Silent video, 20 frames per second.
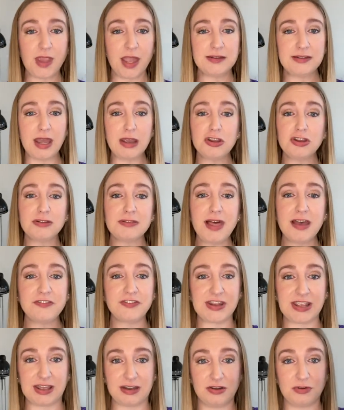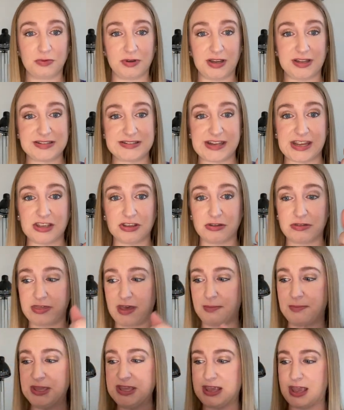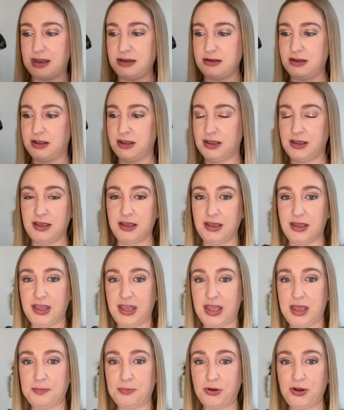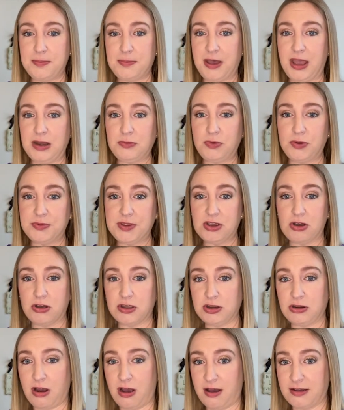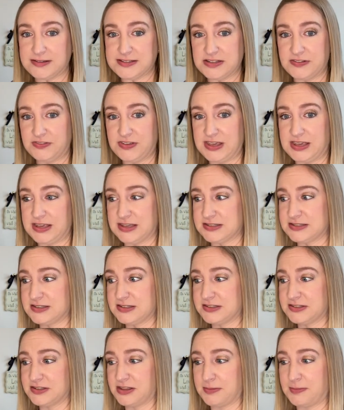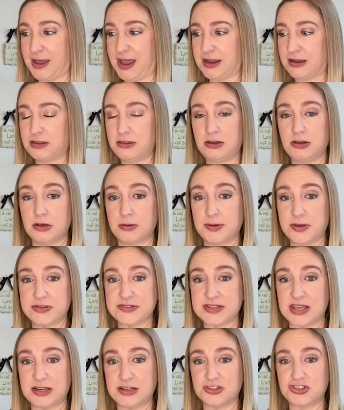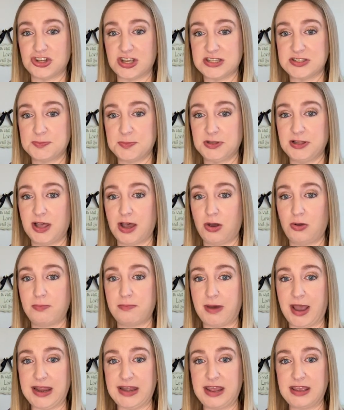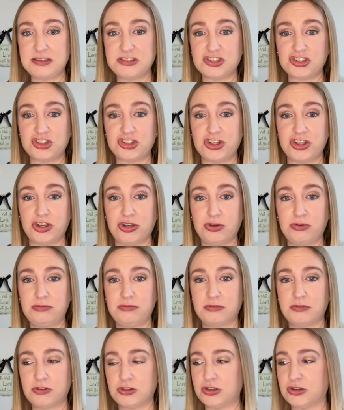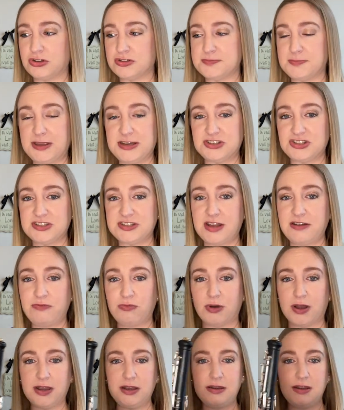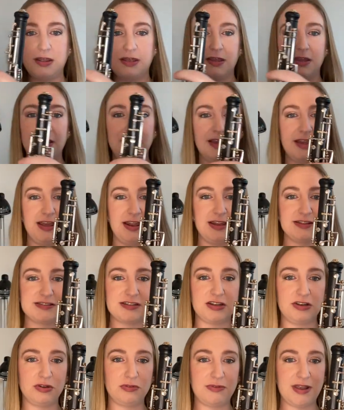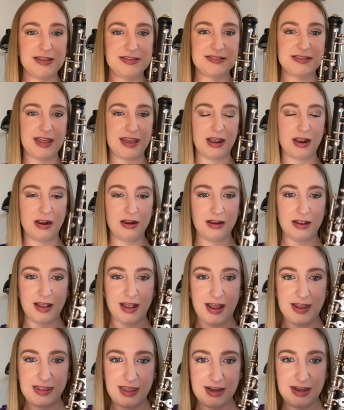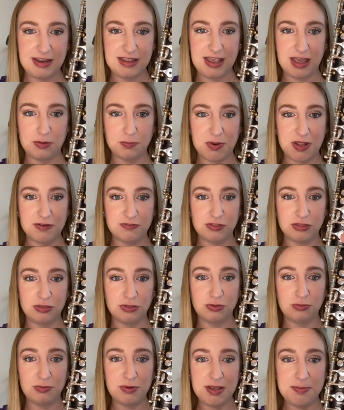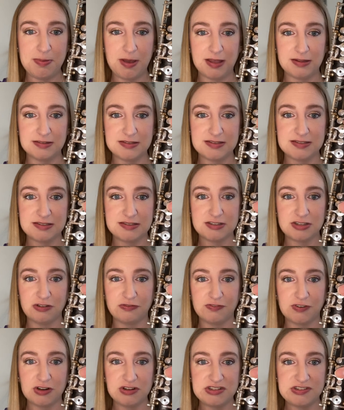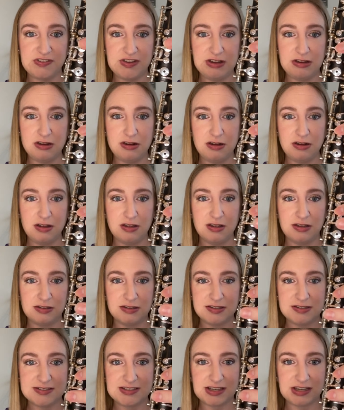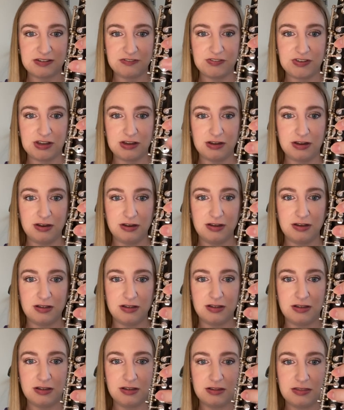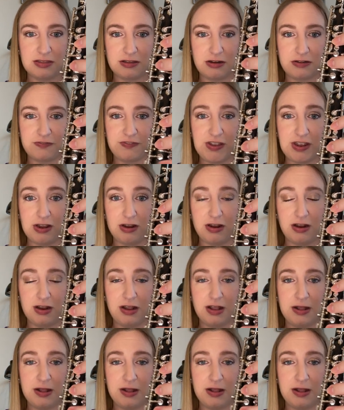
Now your left hand, we're going to take your thumb again and put it behind what we call your octave keys. So the back of the oboe, set it just below. Mine has two, yours might just have one. It's going to rest there. And then again, we have three buttons. So first finger, second finger, third finger.